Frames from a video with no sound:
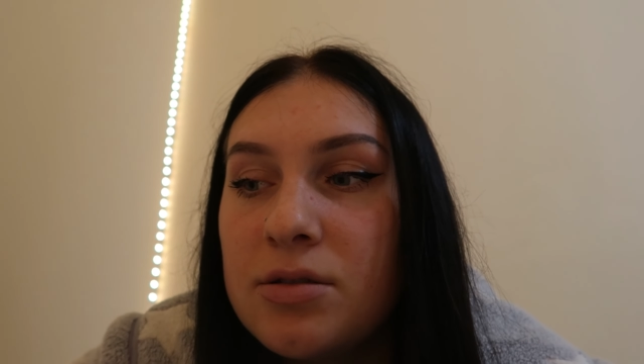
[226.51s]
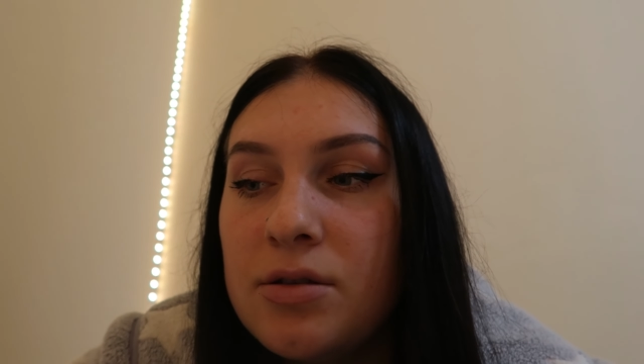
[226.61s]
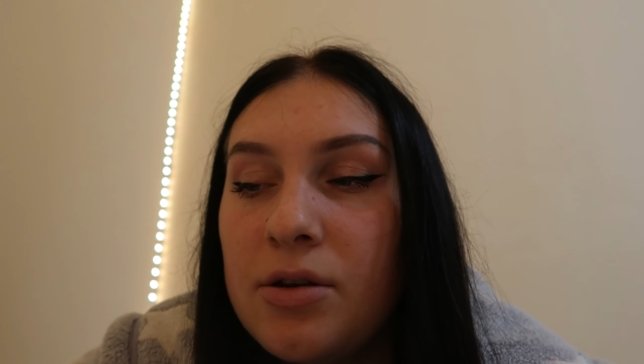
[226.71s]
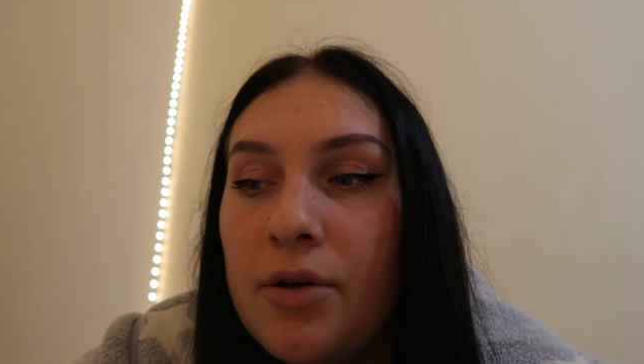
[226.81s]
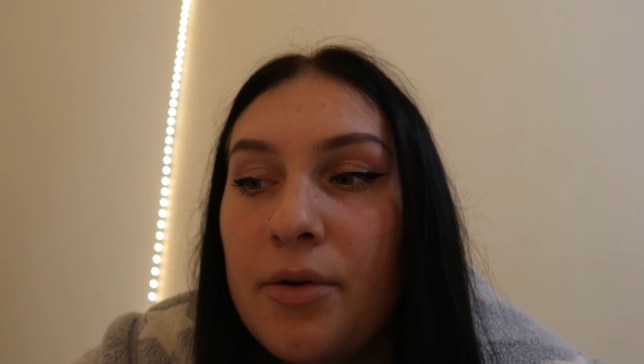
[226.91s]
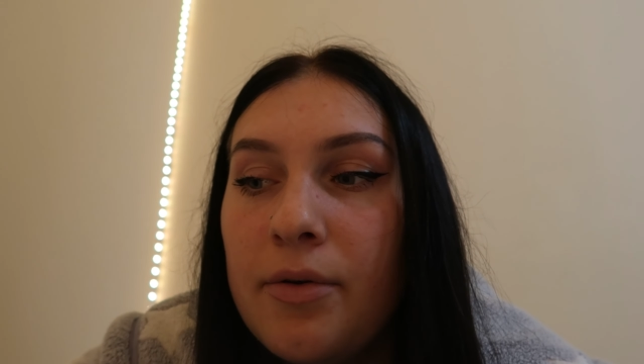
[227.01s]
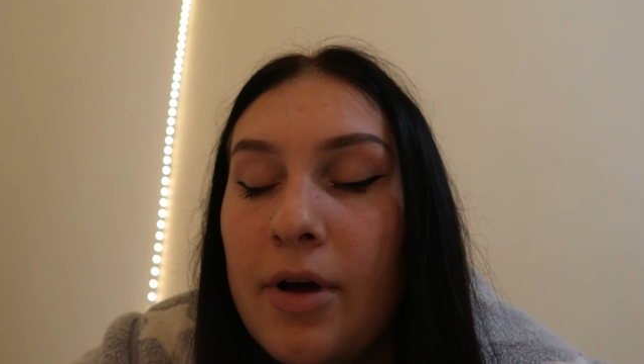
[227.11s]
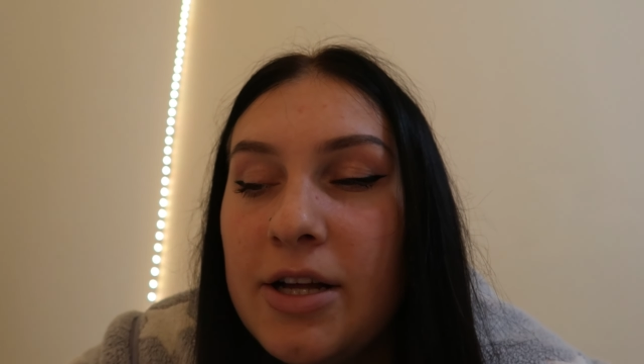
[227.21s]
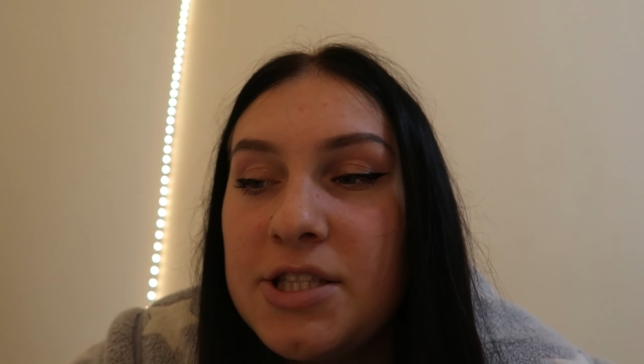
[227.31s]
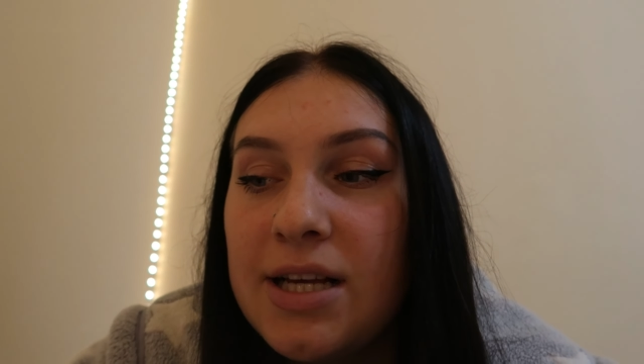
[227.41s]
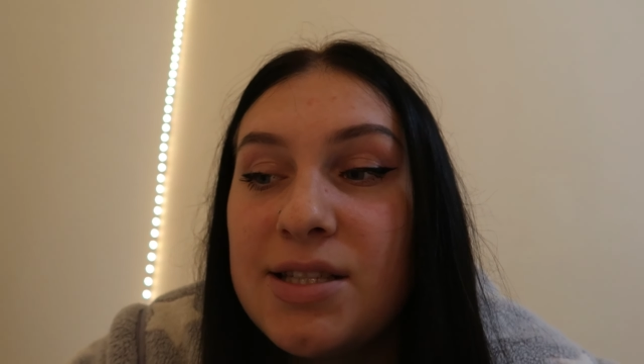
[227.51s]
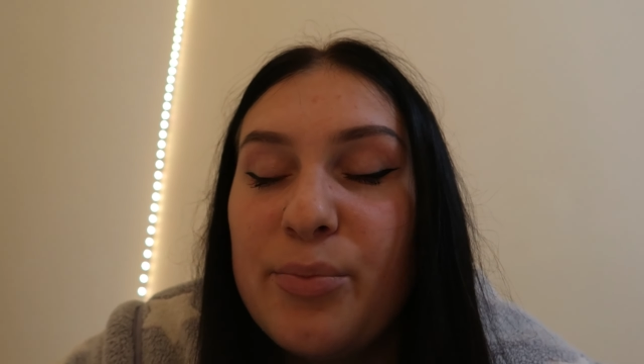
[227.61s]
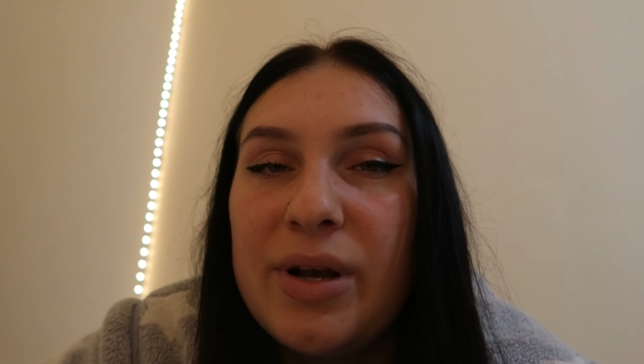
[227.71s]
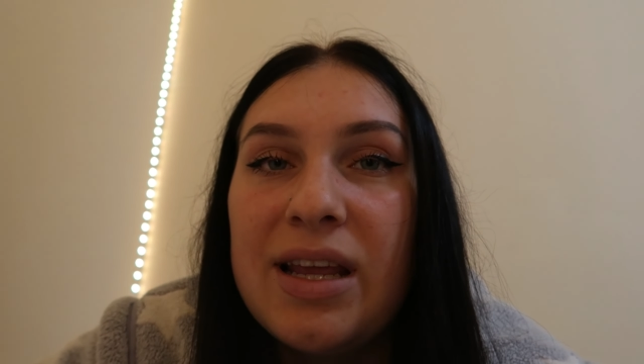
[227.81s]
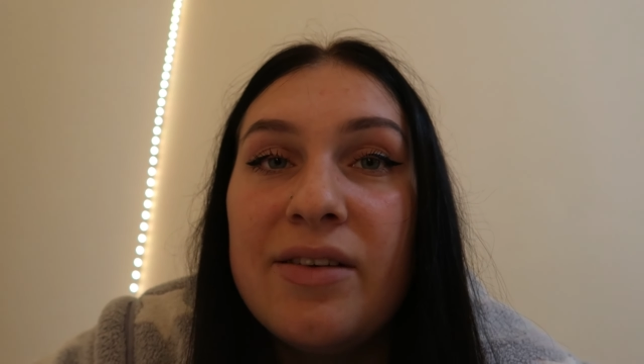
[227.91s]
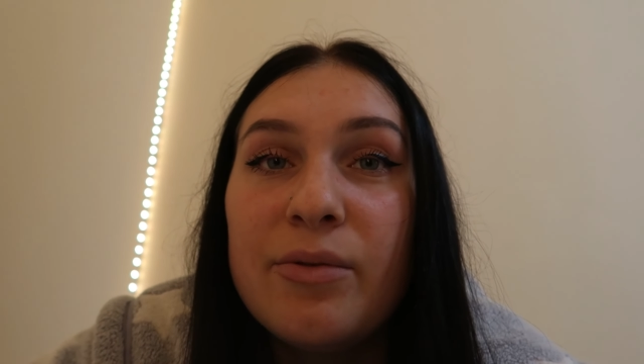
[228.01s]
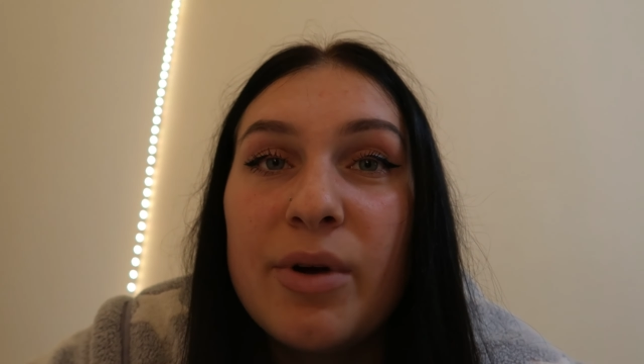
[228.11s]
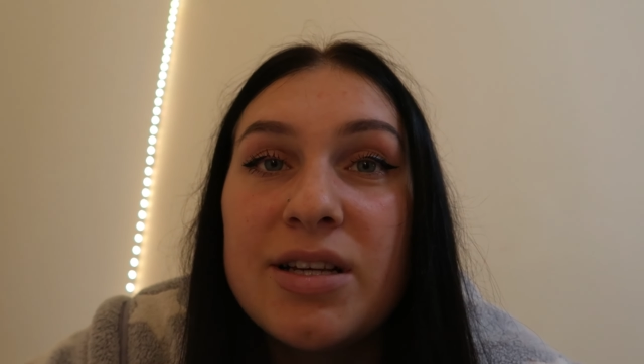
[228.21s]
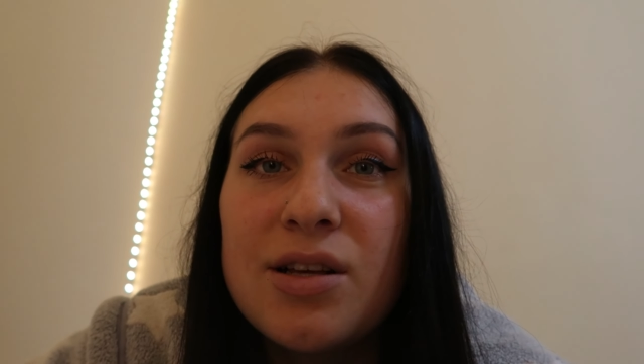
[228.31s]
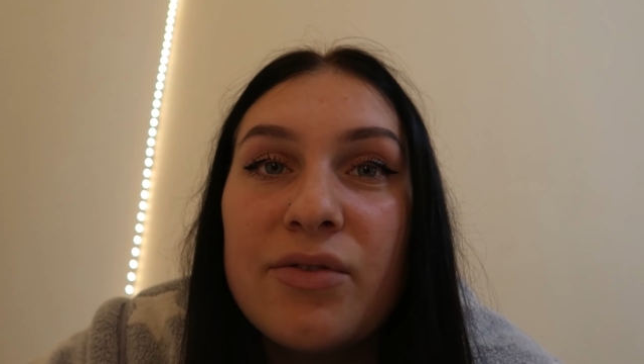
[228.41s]
you know, I just had to believe in
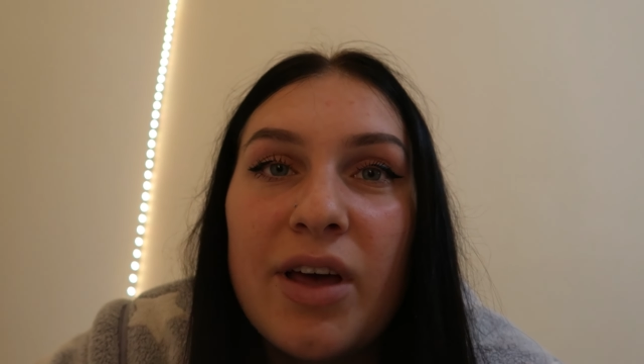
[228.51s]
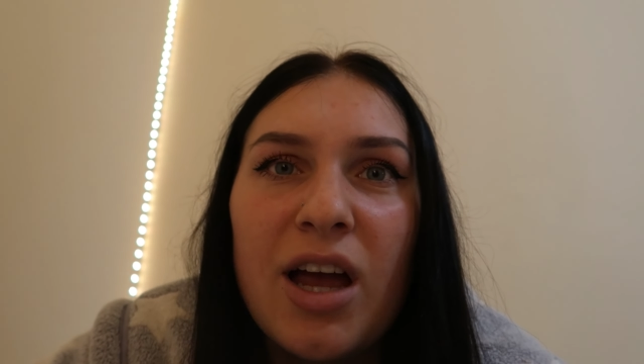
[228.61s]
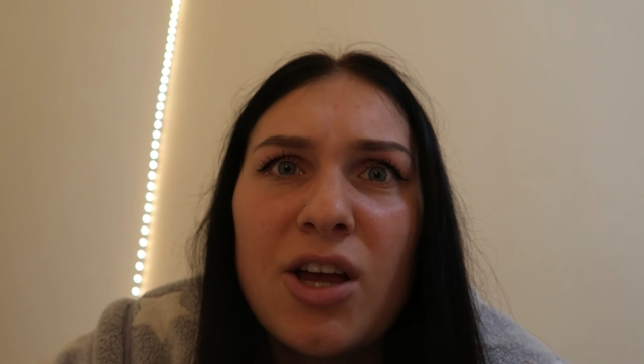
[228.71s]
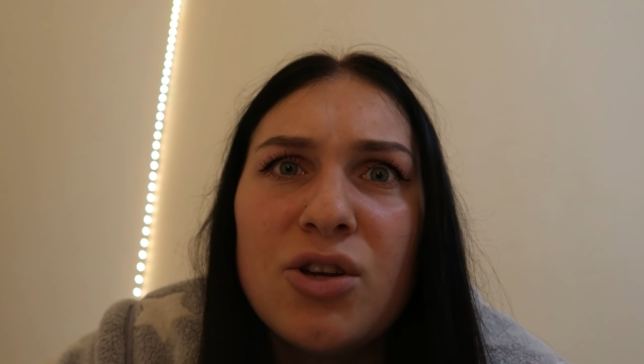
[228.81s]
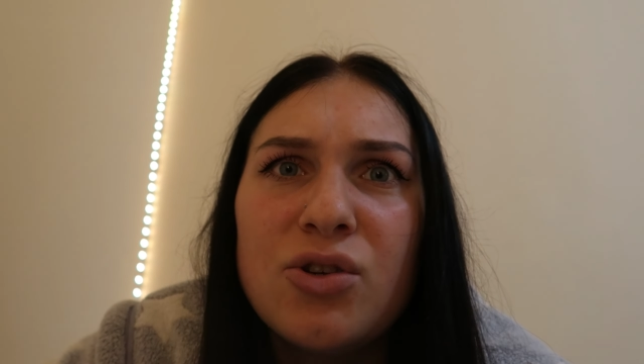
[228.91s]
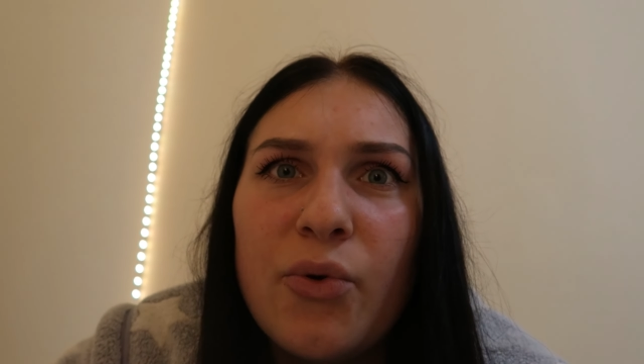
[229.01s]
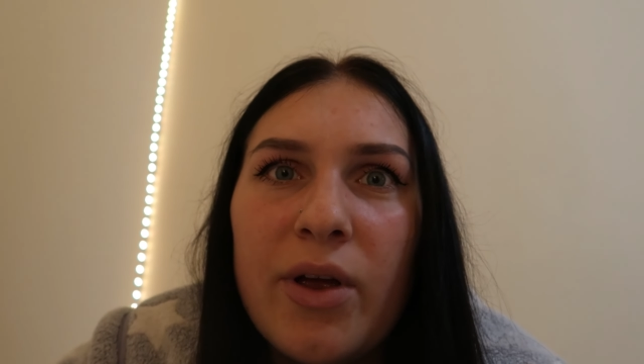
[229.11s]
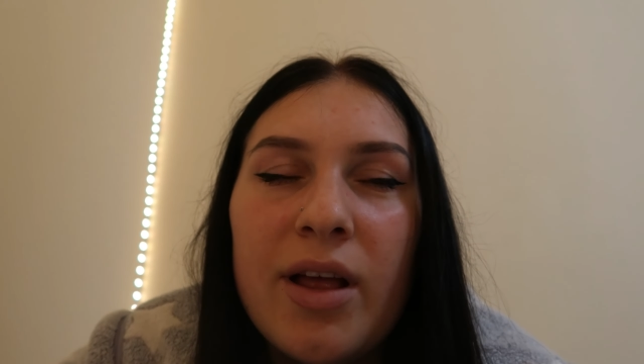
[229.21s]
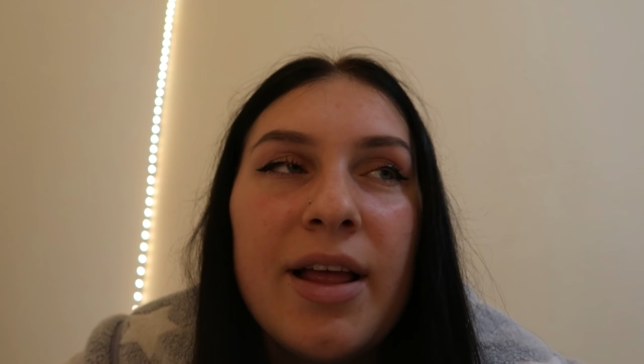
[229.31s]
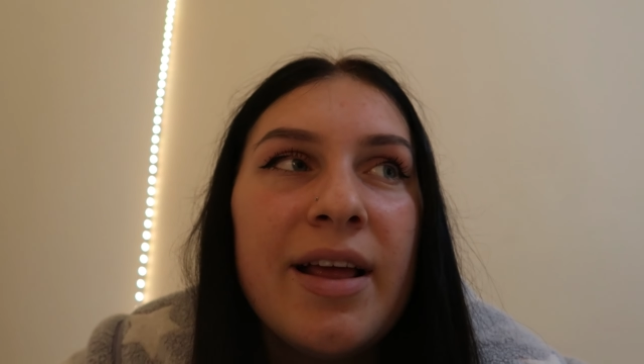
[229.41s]
myself that I could do it.